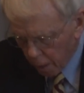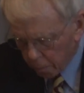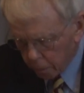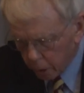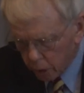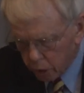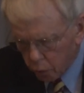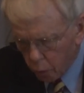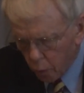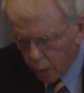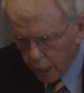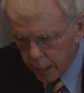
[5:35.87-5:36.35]

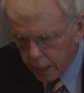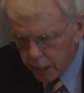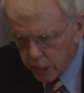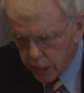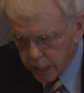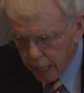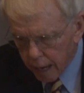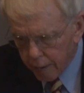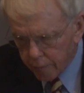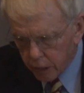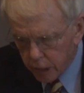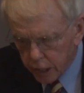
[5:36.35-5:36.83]
Between
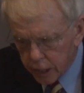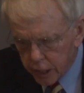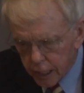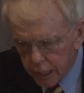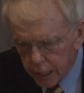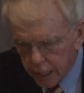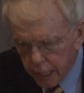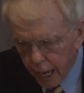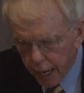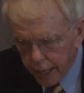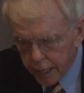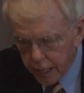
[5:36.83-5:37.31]

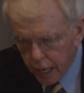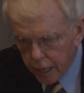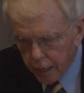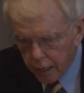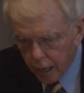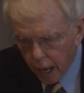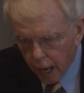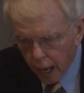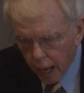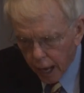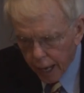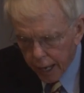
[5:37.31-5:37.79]

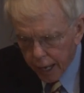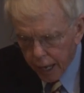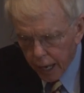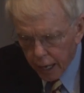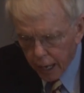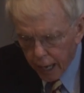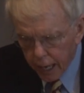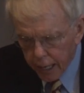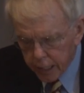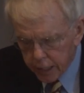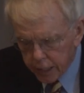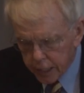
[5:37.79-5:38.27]
1789
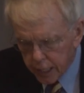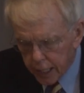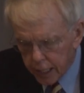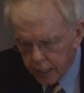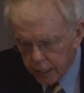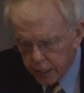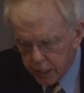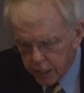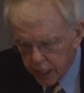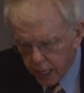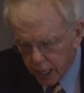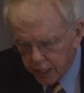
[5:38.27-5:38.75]
and
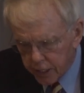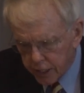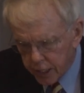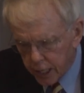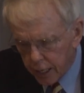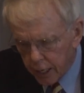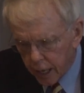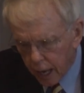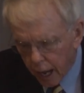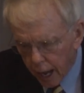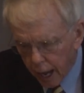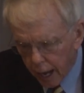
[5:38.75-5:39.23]

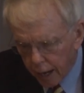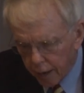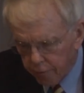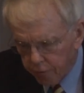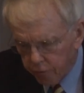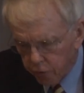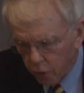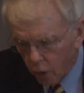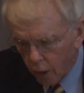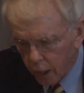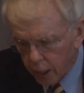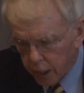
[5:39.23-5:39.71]
1869,
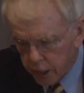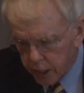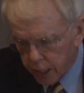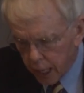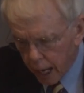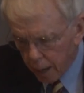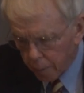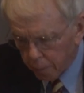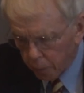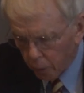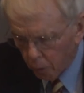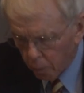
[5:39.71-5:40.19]
for
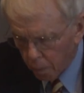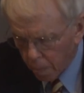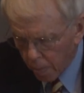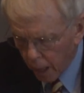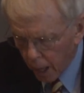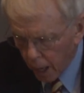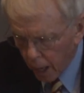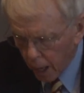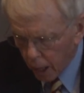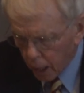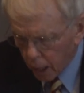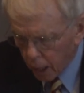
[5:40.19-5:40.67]
example,
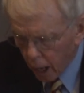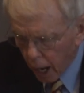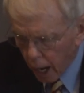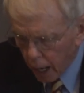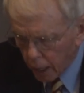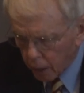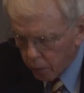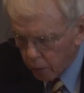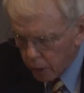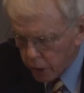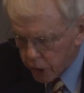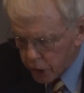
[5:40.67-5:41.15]

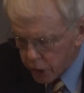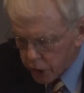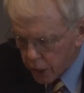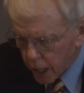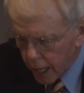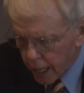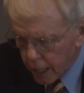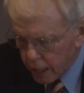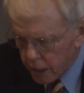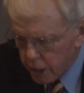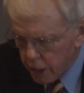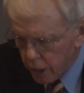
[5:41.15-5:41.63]
Congress
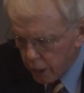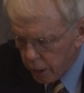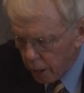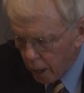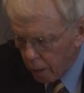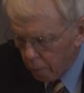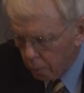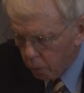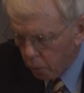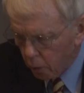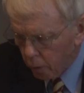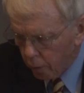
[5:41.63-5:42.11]
changed the
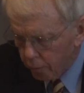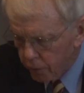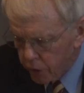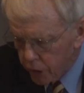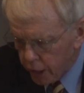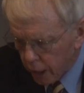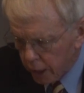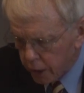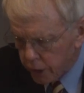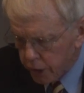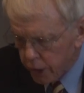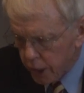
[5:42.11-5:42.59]
number of
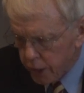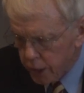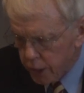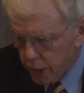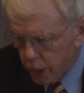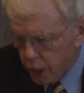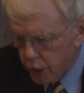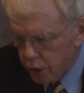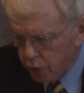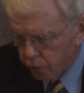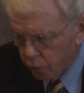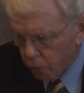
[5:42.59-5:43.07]

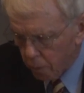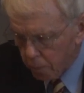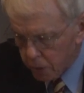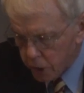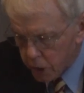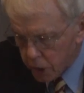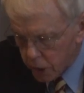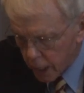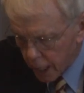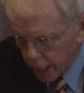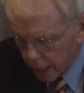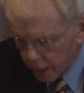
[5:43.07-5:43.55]
justices from
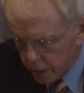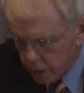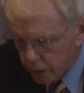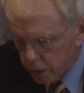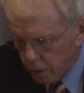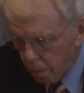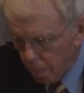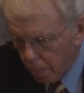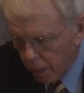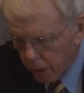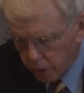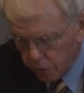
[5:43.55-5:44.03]

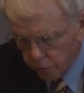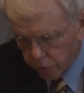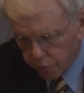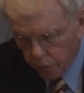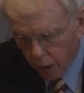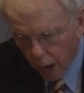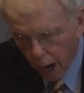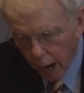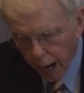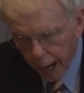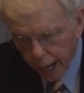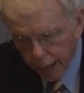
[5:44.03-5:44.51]
six to
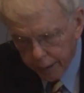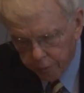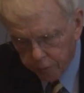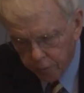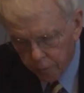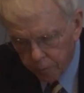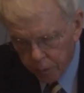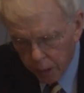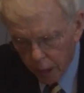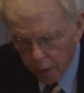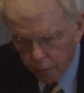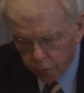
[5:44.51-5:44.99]
five,
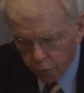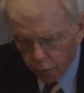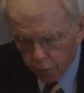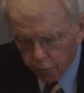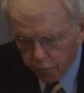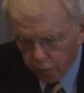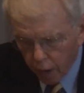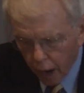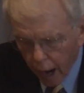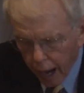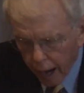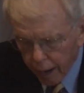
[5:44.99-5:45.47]
from
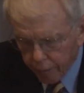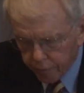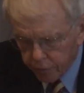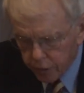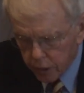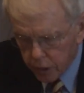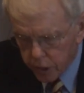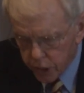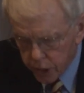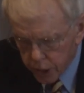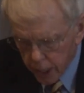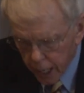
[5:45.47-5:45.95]
five
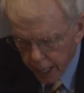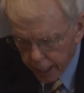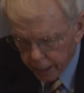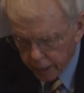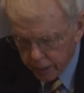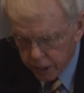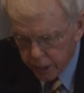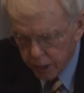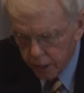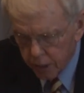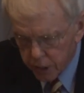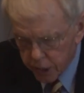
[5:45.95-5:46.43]
to
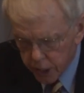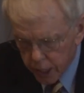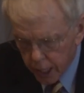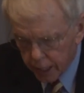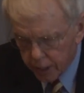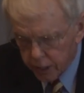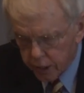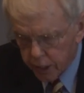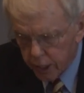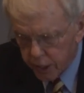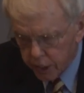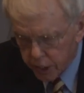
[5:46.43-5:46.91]
six,
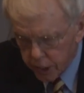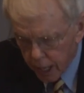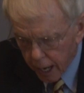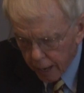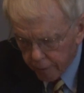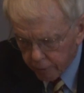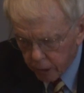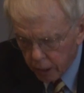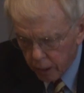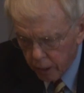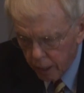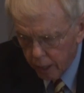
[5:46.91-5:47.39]
six to
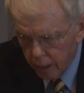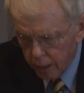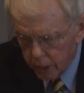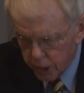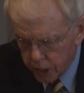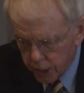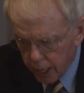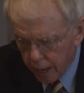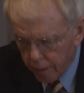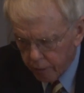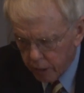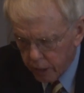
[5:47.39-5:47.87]
seven,
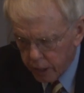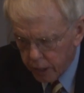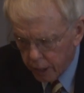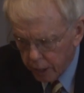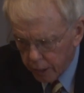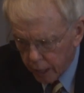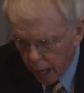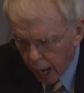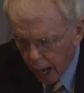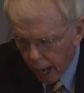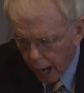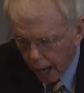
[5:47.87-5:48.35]
seven to
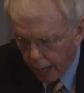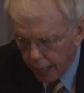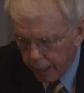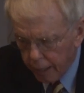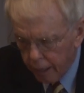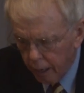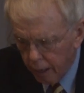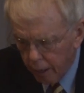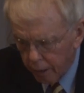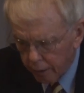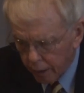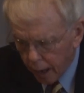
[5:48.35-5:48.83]

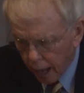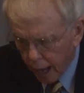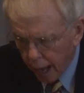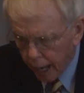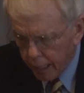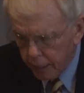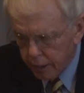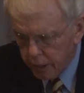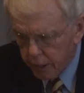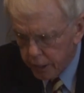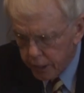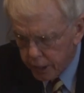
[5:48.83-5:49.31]
nine,
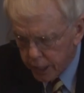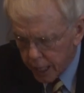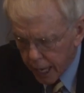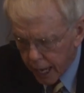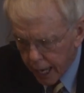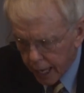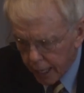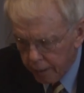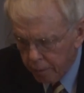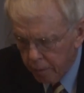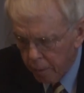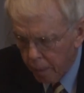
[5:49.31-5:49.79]
nine to
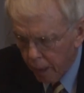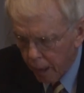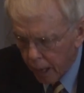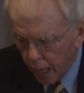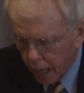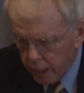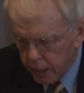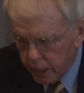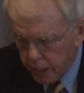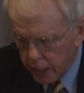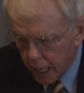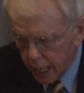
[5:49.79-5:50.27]
ten,
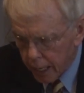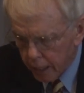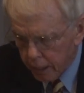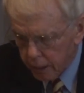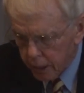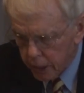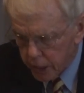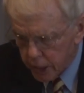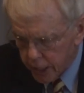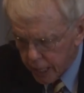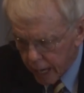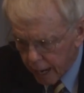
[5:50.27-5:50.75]
and
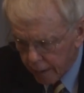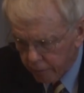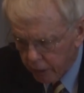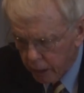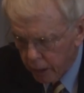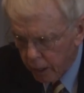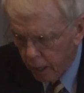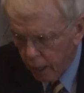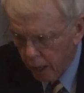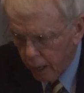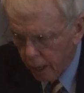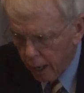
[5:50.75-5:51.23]
ten to
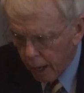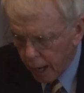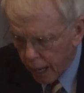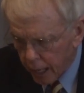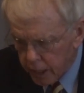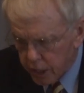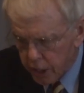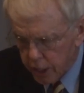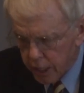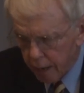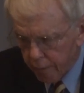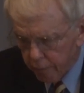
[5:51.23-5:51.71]
seven,
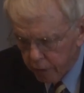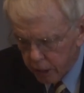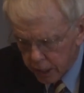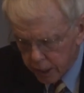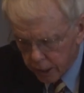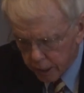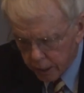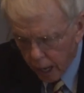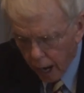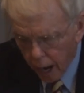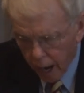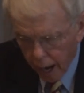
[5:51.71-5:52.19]
and seven
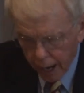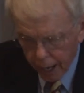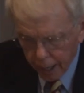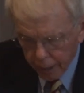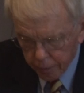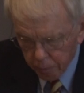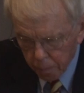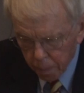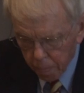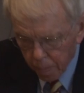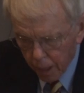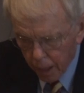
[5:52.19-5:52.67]
to nine
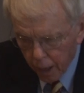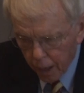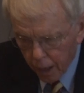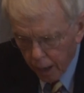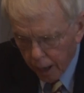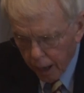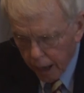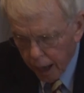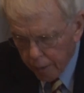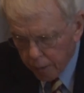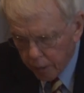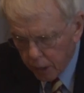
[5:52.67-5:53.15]

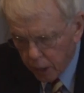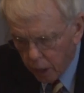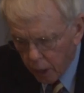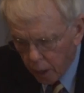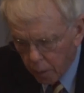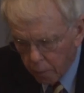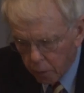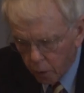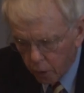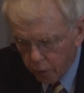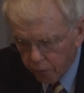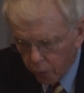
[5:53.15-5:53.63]
and the
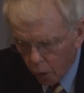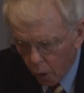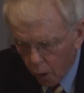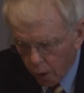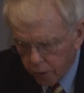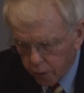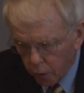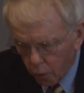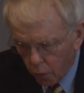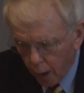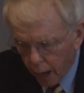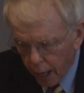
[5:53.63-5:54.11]
number of
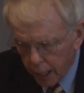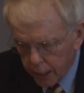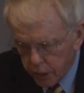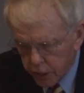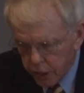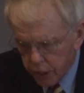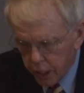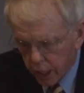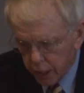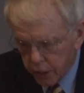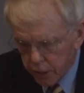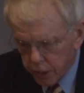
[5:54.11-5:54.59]

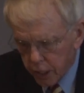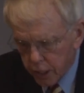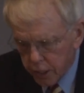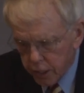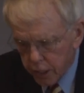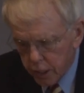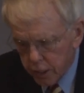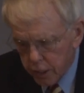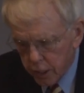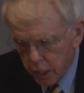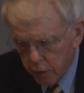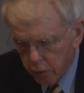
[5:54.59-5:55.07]
authorized
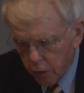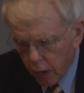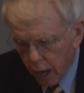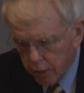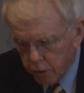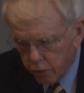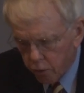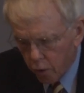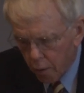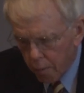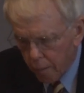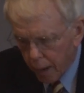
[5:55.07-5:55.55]
justices
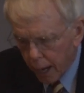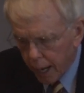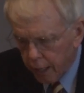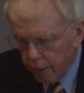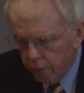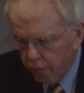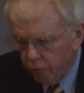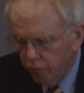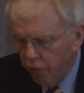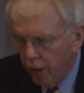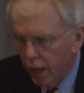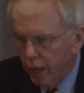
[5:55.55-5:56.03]
has
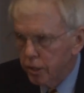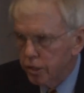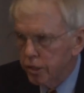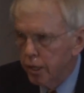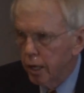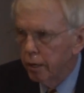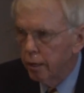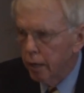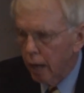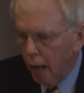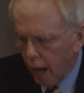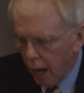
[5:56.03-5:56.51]
remained
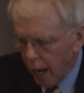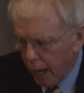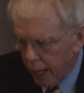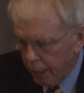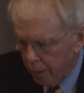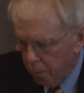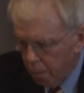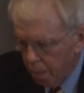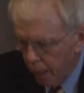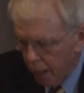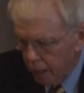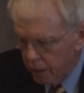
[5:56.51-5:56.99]
fixed at
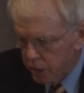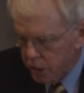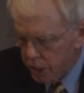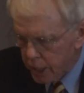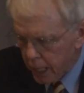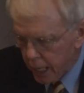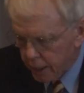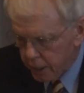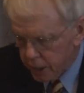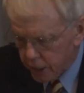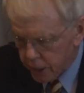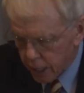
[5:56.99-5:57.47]
nine
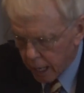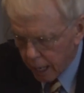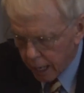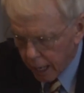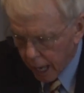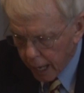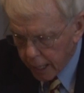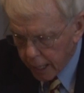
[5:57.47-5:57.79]
since, say,